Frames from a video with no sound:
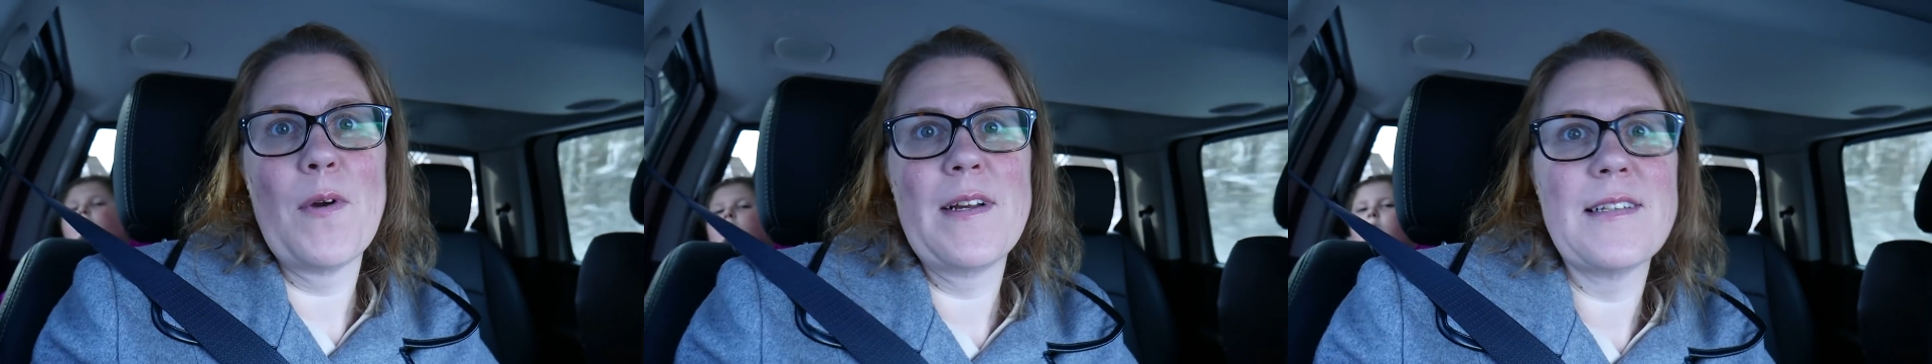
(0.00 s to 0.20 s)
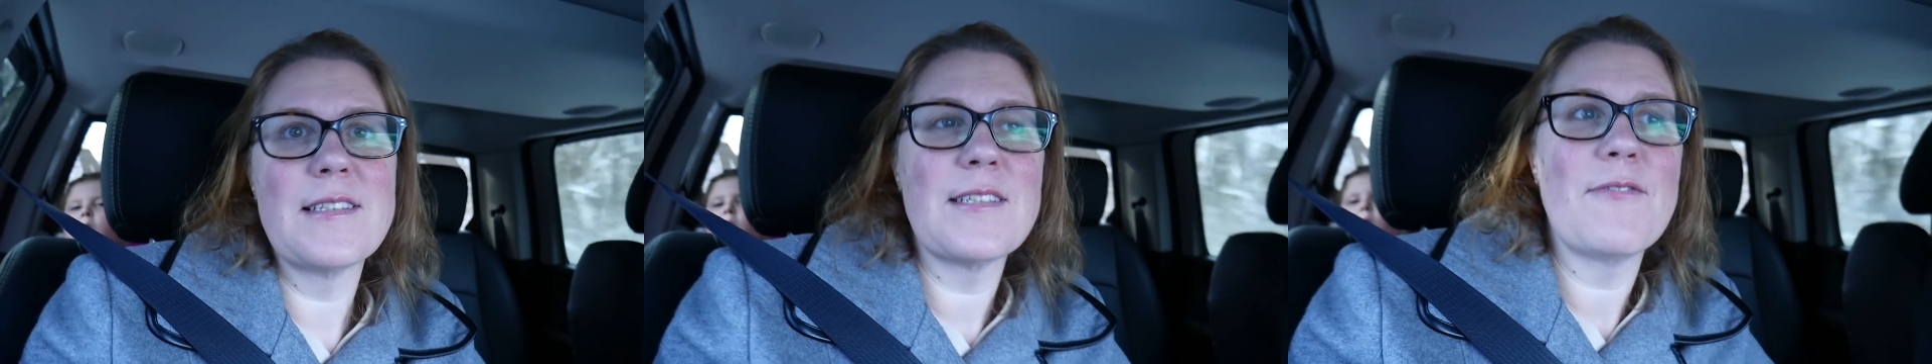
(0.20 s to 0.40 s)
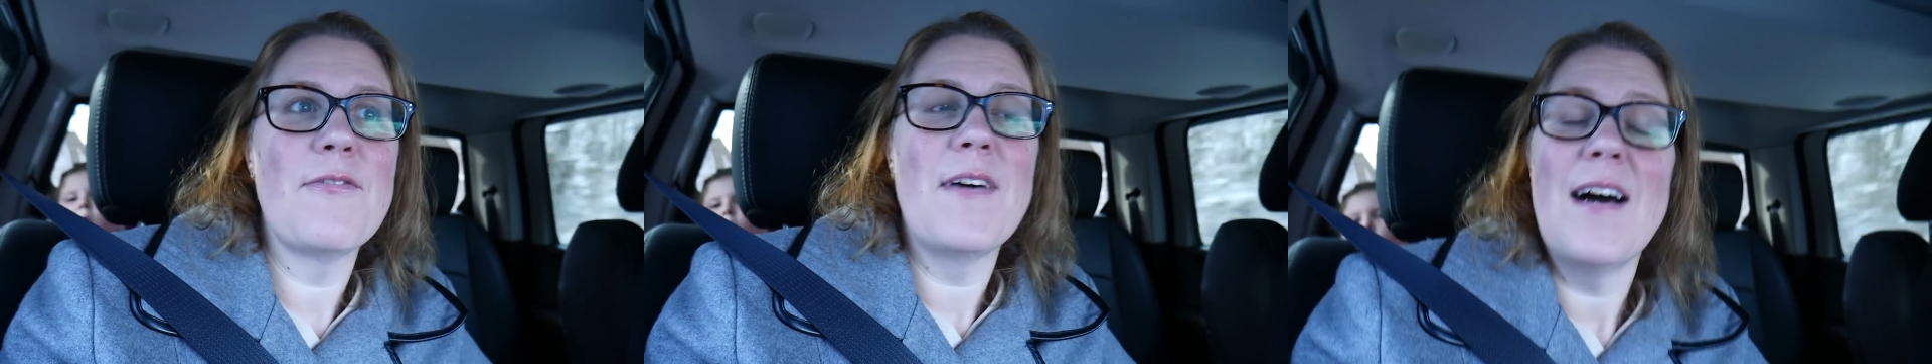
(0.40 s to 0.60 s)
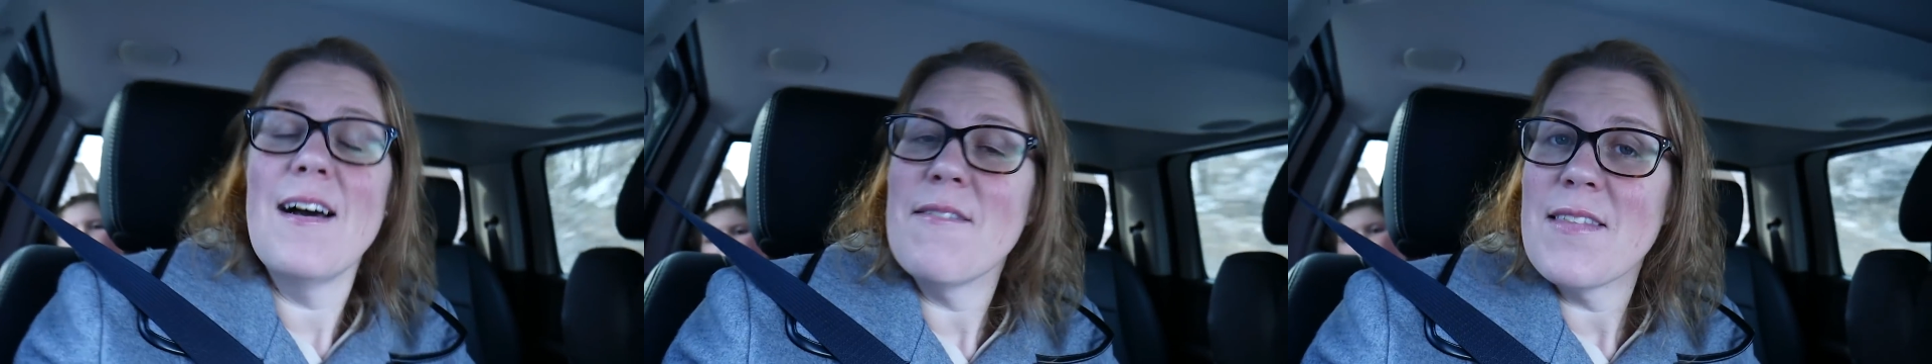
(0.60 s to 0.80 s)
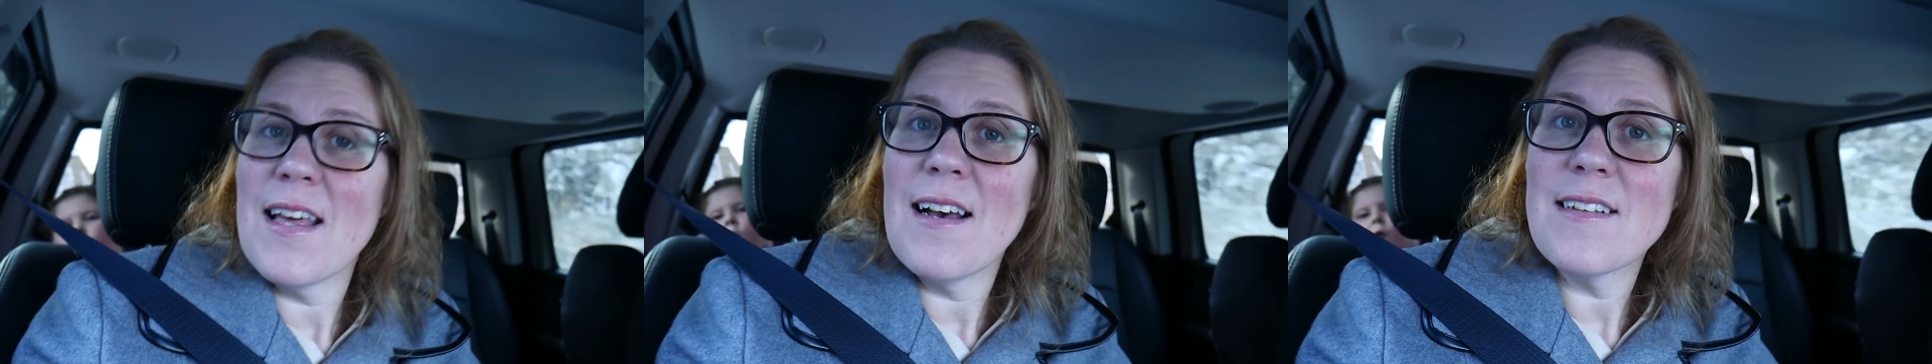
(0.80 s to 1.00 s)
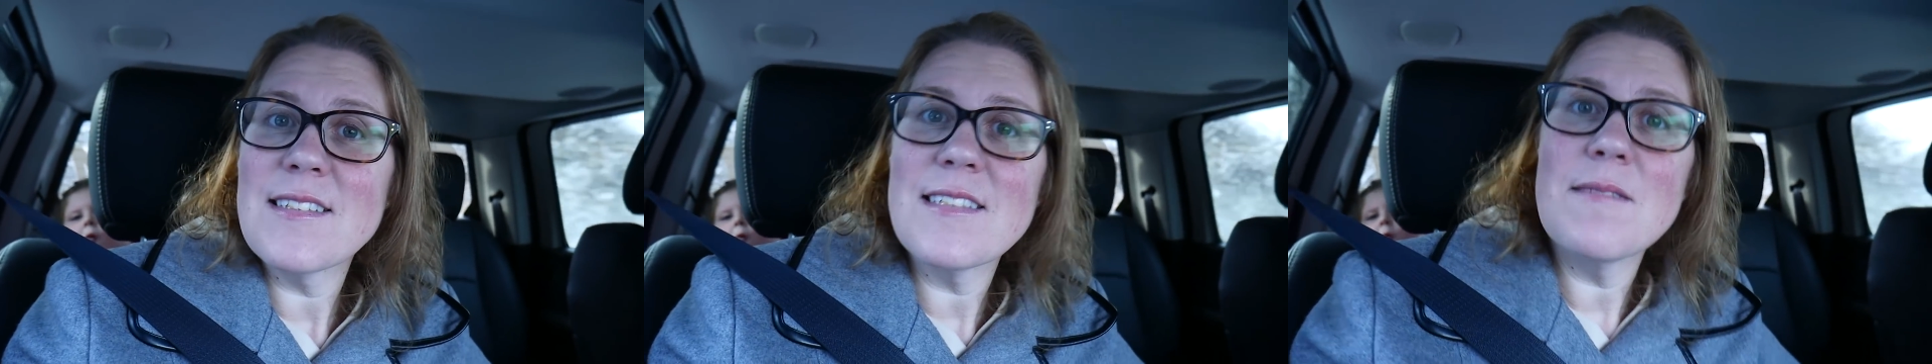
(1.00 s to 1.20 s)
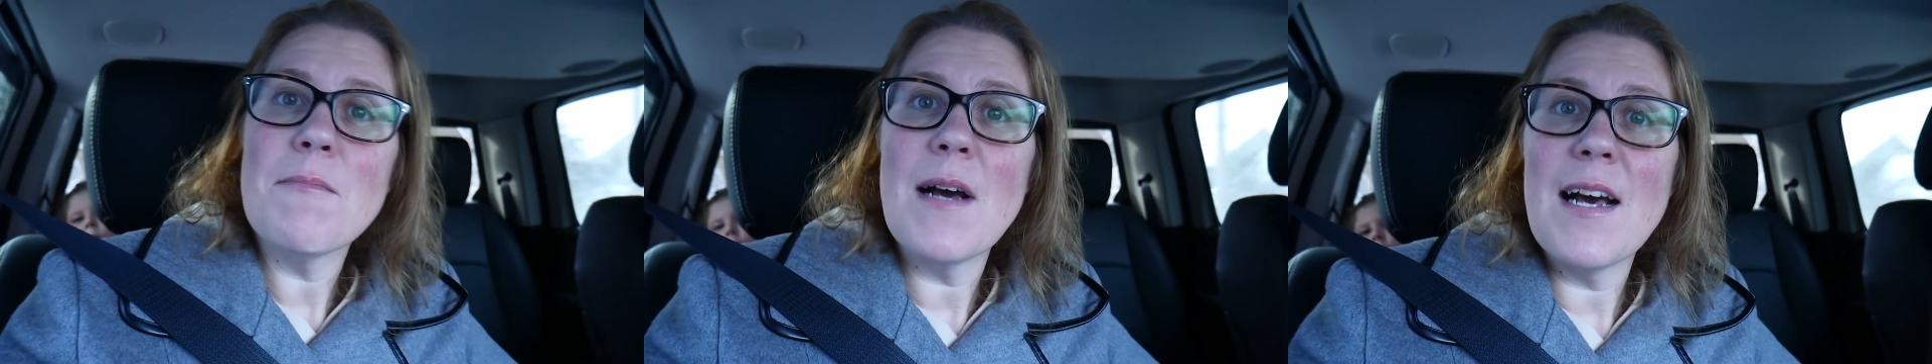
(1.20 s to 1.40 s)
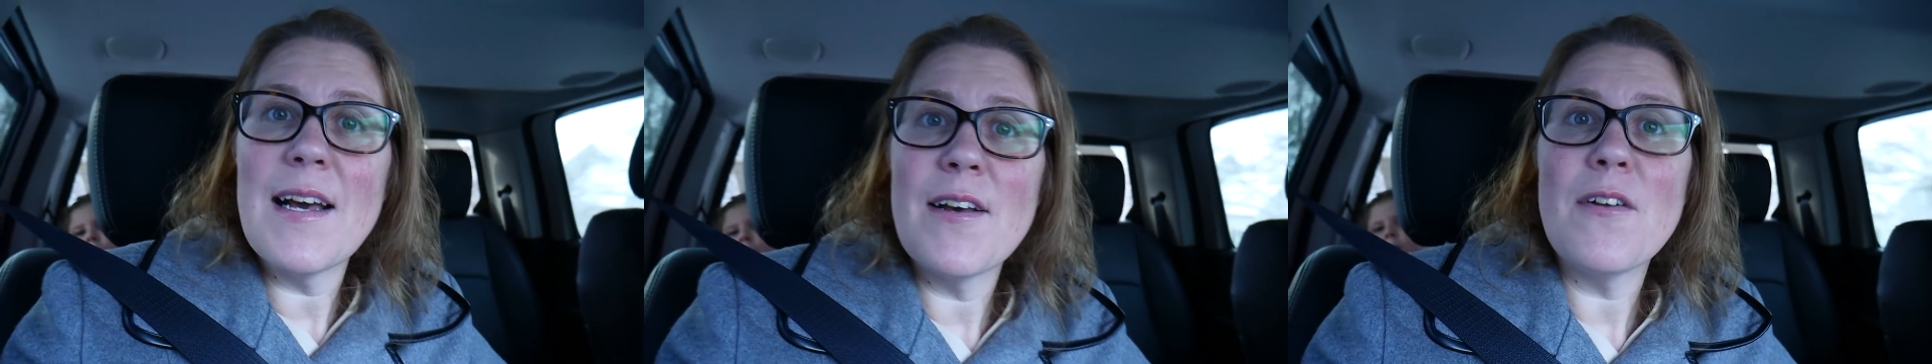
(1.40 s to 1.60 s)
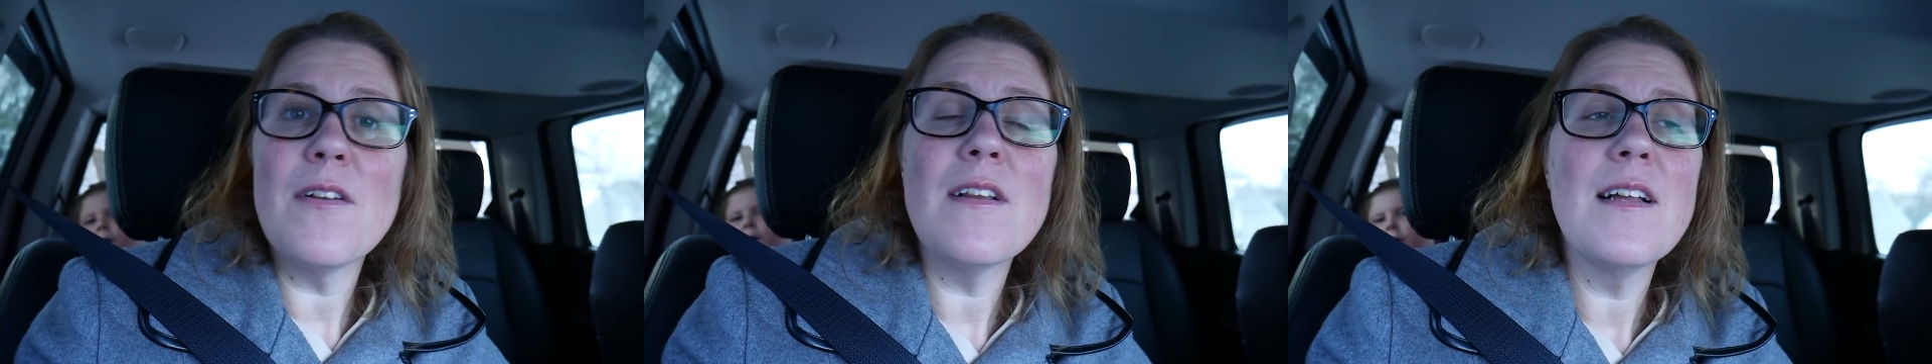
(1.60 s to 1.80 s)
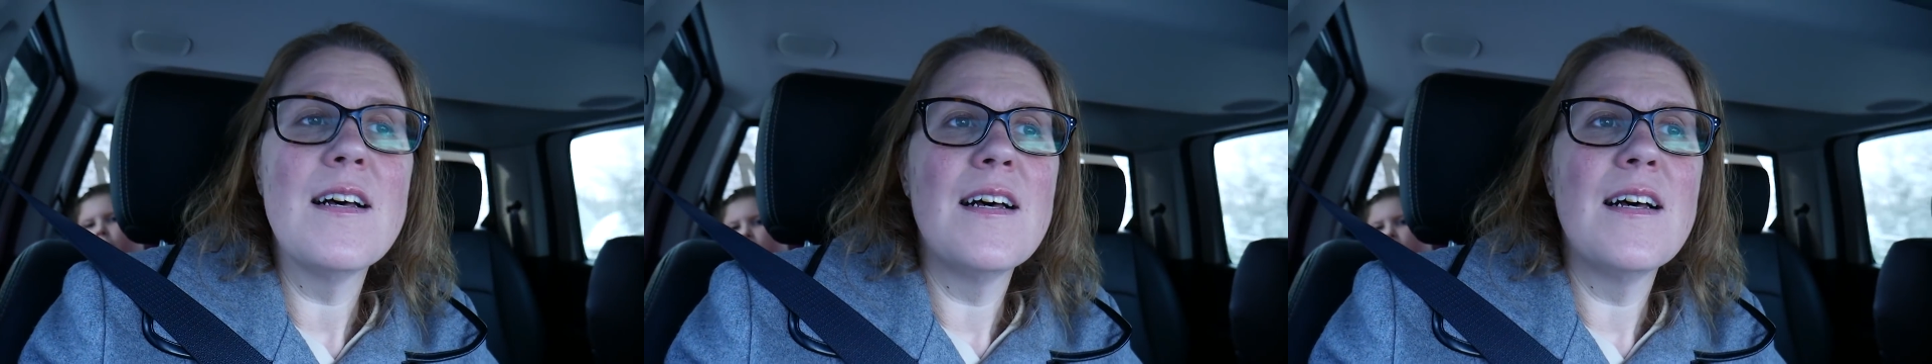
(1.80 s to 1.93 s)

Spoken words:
its 5,000 mile